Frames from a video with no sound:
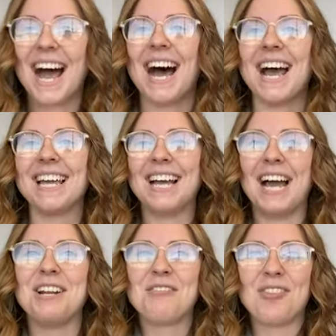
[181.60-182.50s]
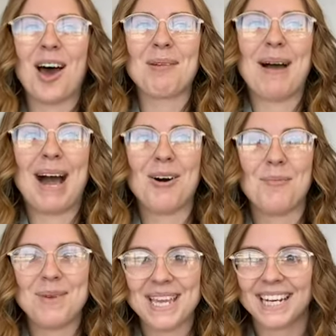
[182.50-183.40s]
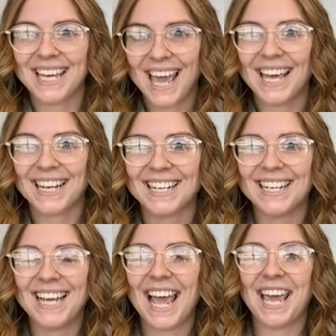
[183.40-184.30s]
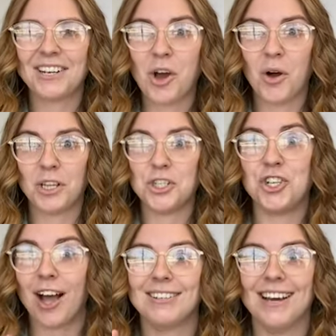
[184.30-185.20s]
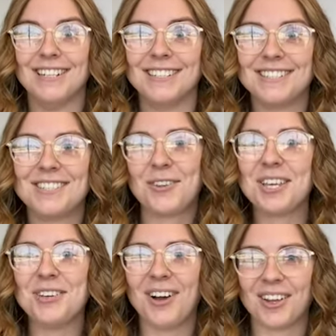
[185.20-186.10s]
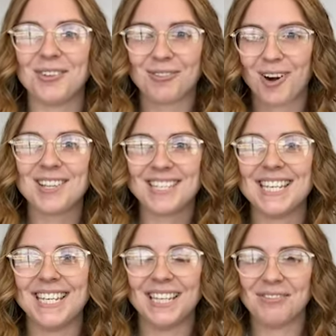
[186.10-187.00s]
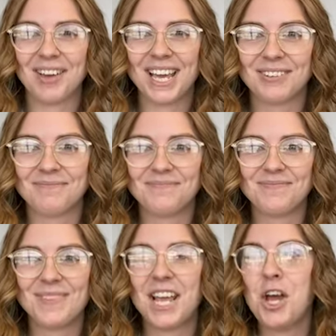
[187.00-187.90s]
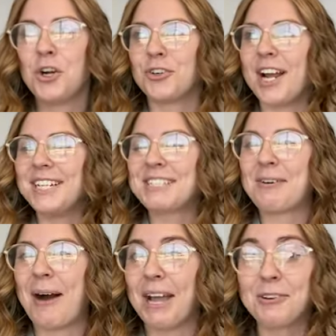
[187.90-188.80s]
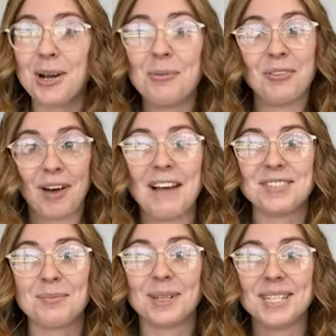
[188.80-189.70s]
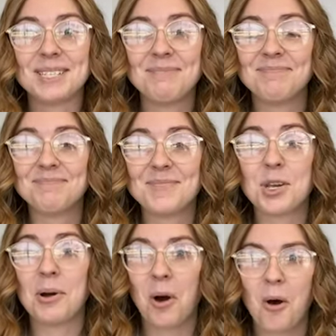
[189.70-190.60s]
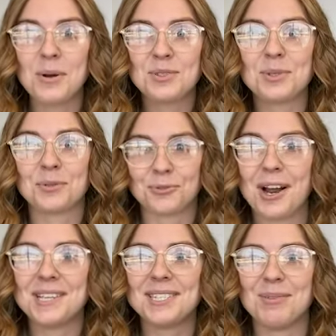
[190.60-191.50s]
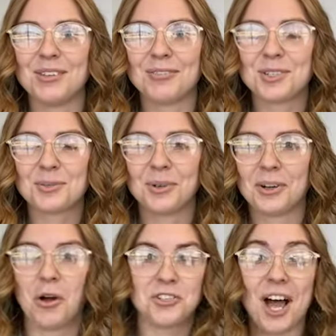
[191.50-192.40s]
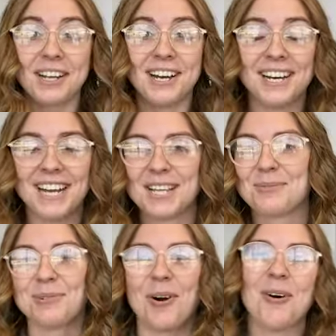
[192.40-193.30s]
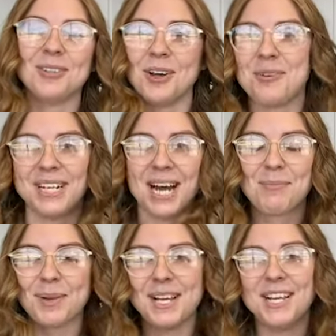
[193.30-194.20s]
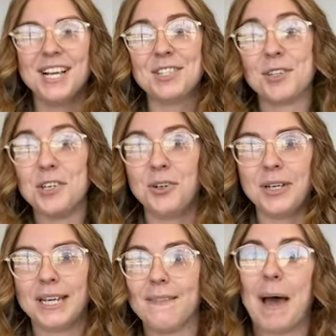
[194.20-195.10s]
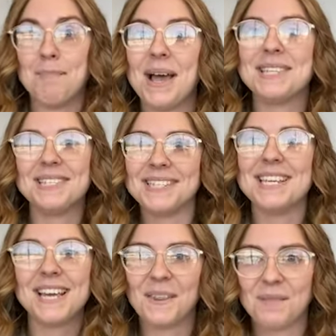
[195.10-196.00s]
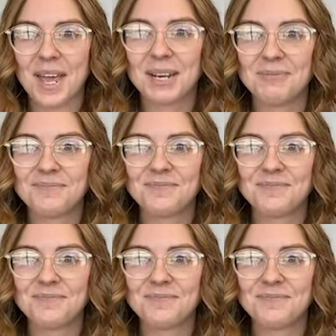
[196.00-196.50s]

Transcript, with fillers: I kind of thought about being a kid and calling shotgun so that you got the front seat in the van, right? So I grew up with five siblings, so it always was a race to be the first one to call shotgun as we were all loading up so that you could get that best seat in the van.